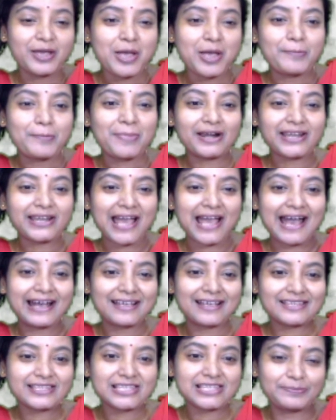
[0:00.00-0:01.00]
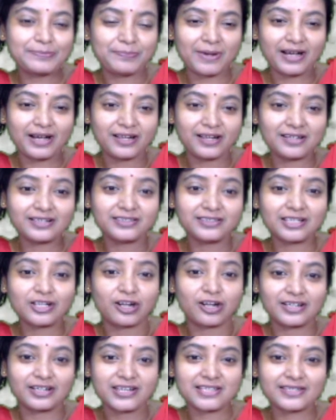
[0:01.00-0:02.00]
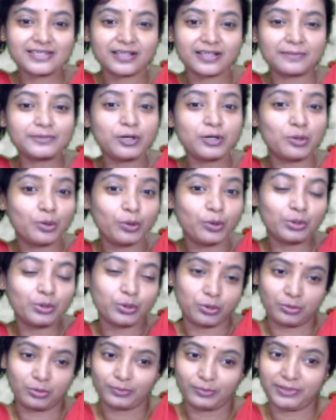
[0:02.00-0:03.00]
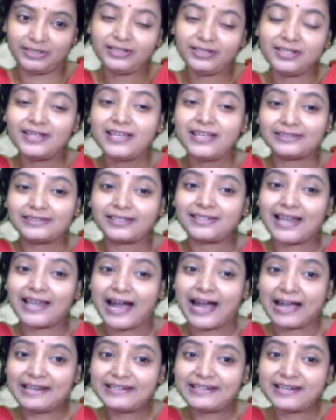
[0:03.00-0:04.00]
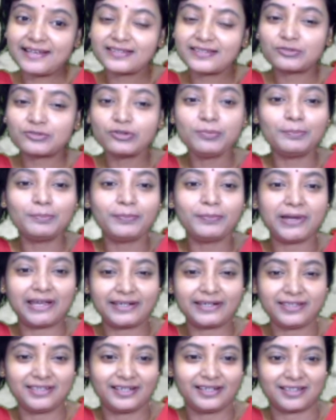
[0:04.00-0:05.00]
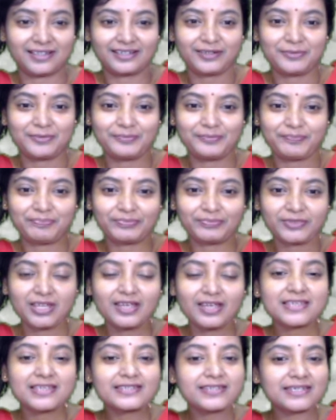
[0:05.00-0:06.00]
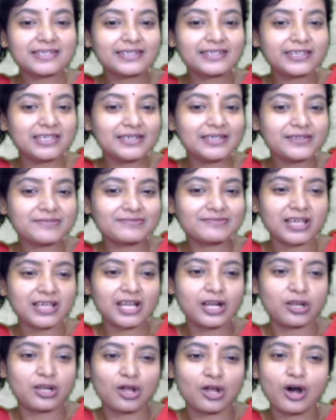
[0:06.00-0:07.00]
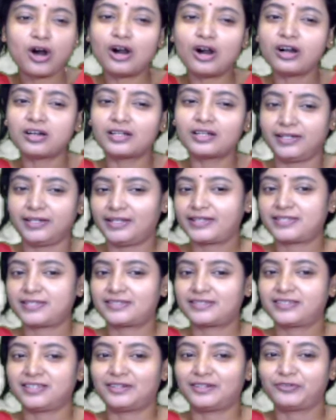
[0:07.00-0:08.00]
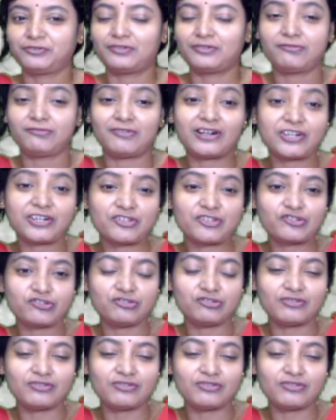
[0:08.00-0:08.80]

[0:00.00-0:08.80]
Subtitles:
But as per the condition of the old woman, the knight has to marry her. She gives her a long lecture over virtue